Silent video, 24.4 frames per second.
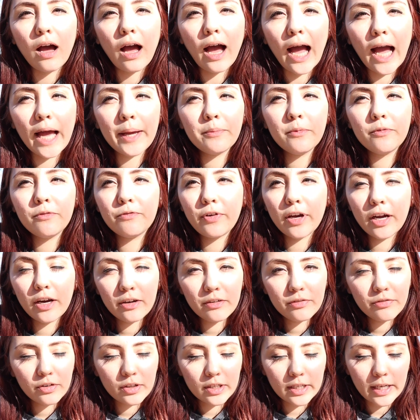I'm
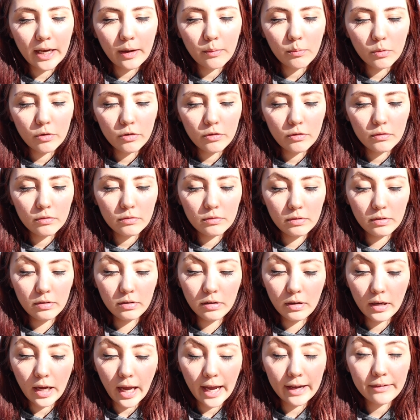very forgetful.
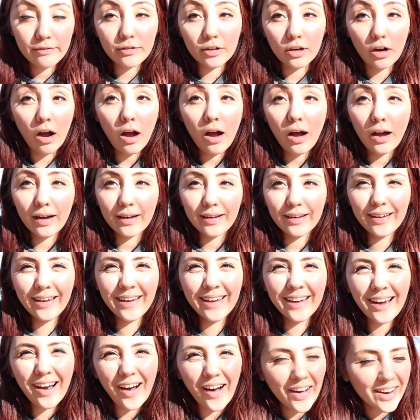I forgot.
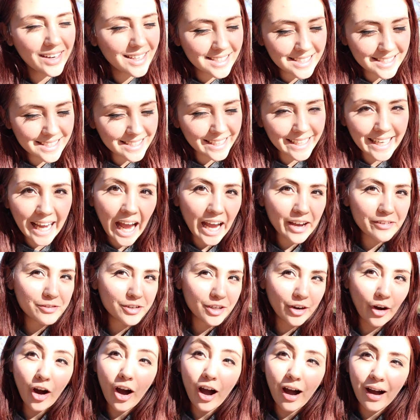Honestly, I
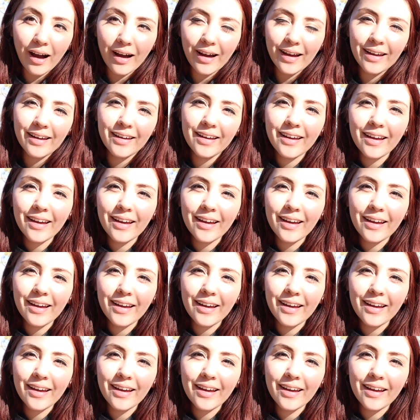forgot.